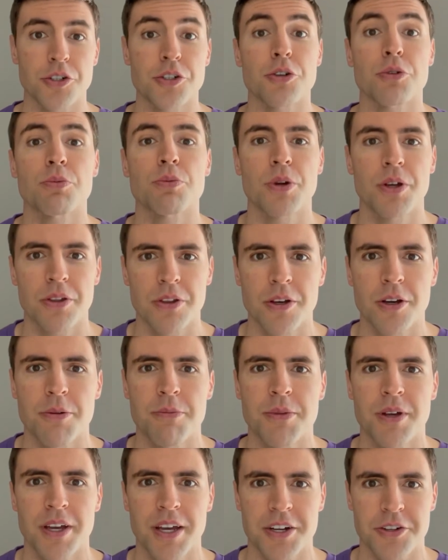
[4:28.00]

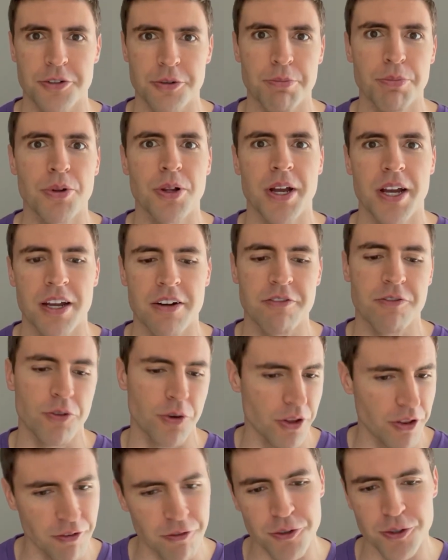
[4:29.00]
rhythm and your plan for
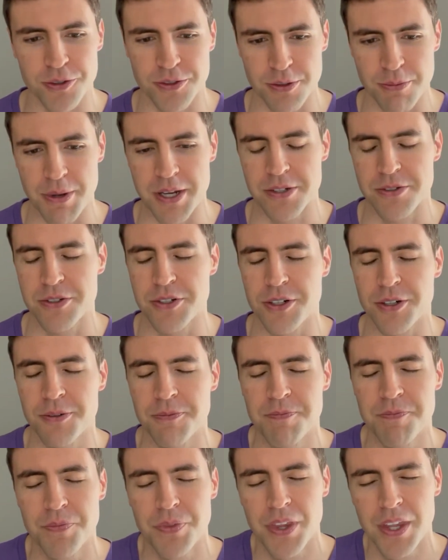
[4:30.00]
the full semester.
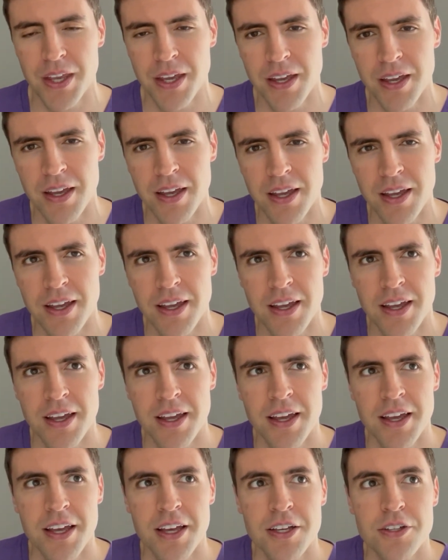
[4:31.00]

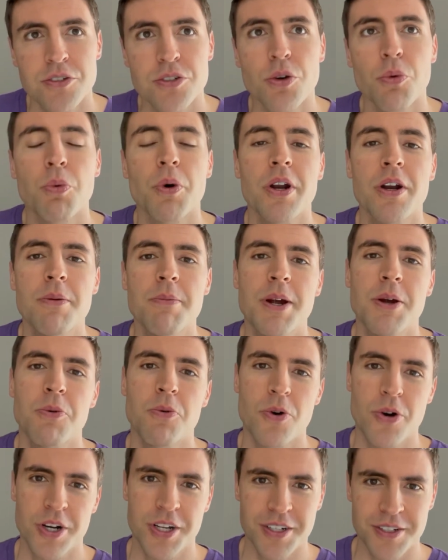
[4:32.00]
So what are my
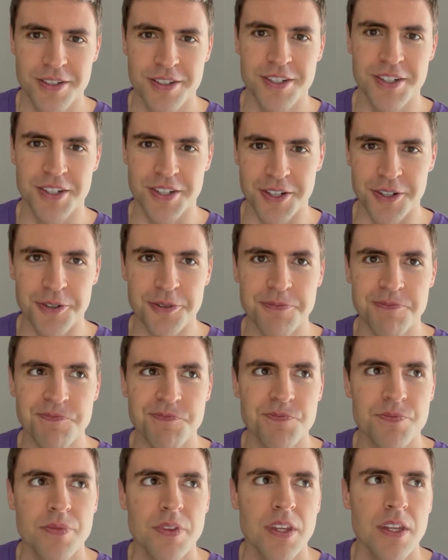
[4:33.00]
warnings to you?
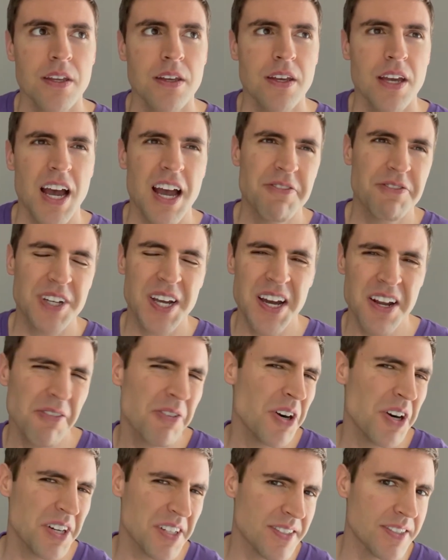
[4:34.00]
I've kind of
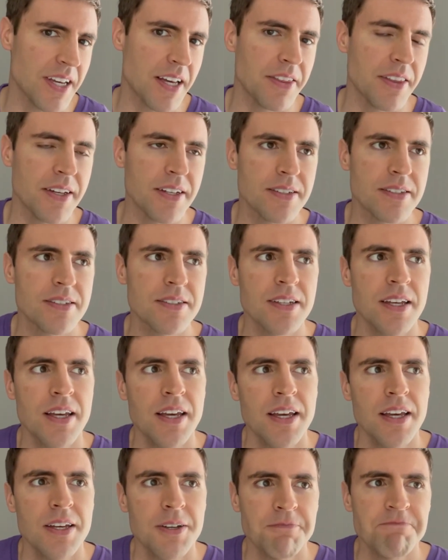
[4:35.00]
already said this.
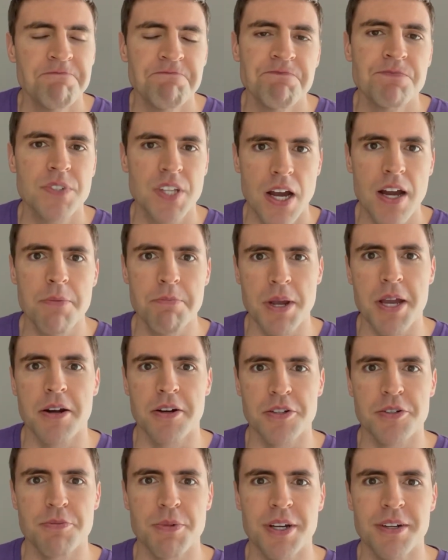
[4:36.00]
Time
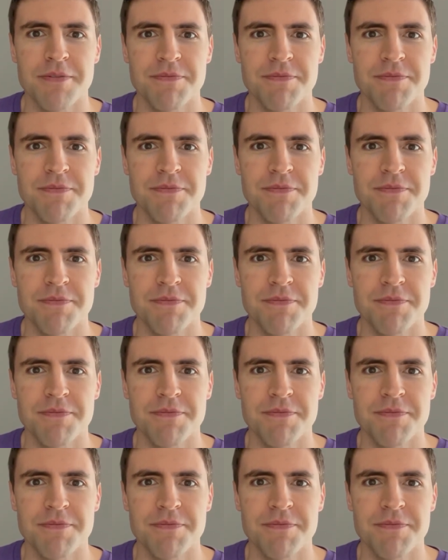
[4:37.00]
management.